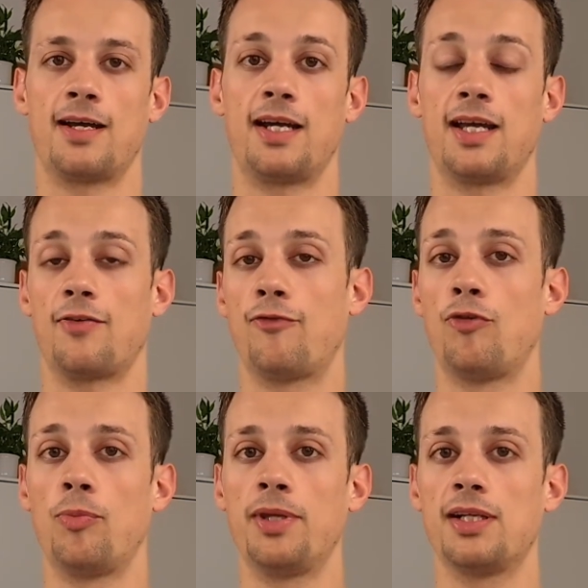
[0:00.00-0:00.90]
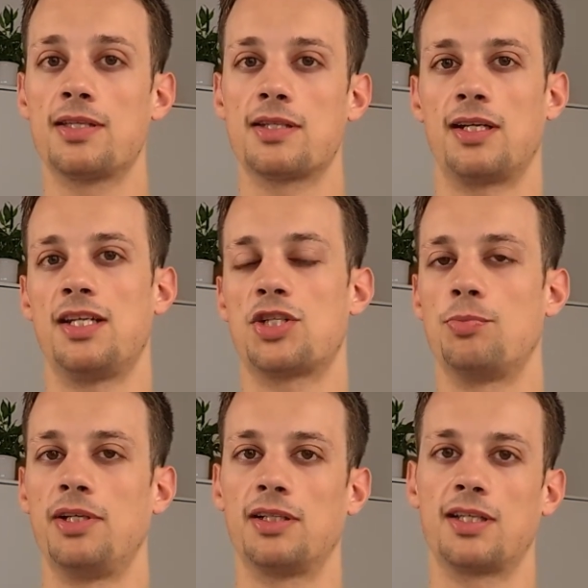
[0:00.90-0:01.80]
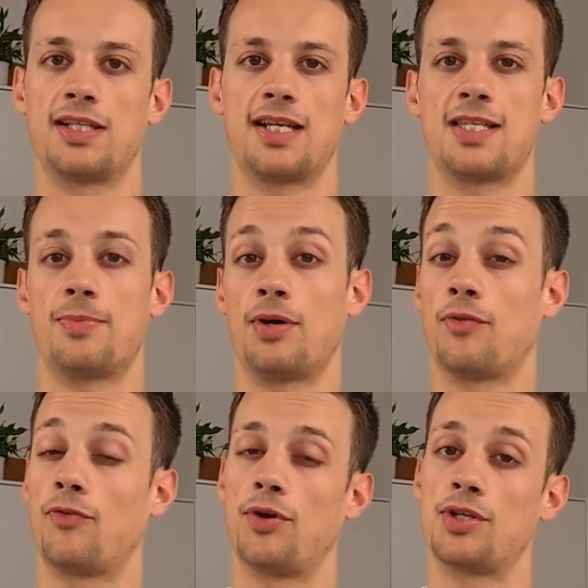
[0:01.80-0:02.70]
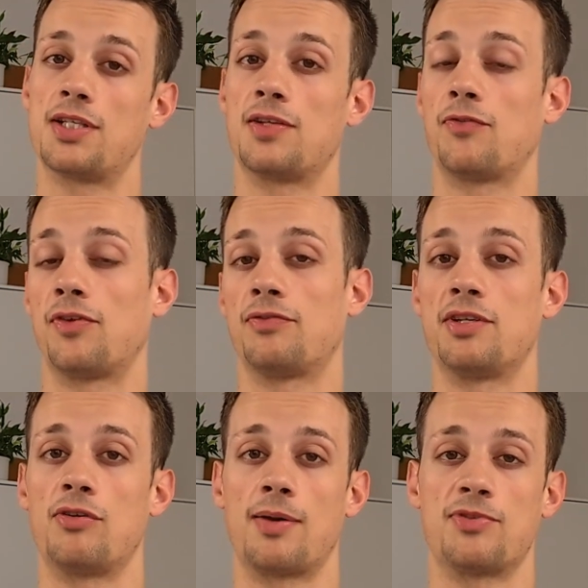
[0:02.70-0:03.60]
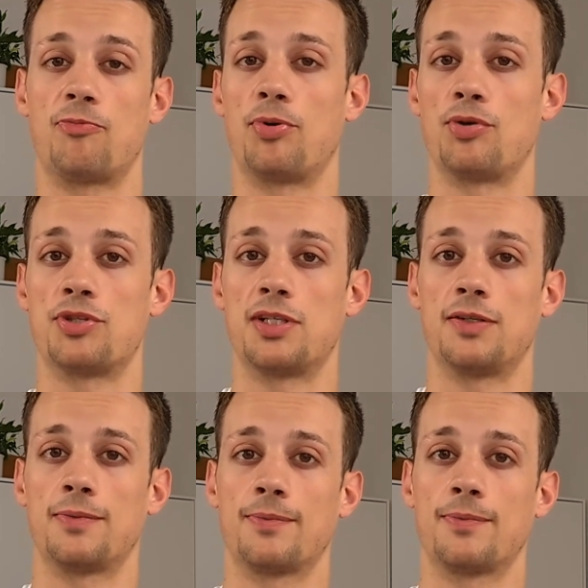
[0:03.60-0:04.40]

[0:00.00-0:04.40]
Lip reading: I have 4 meals, and each meal contains about 30 to 50 grams of protein.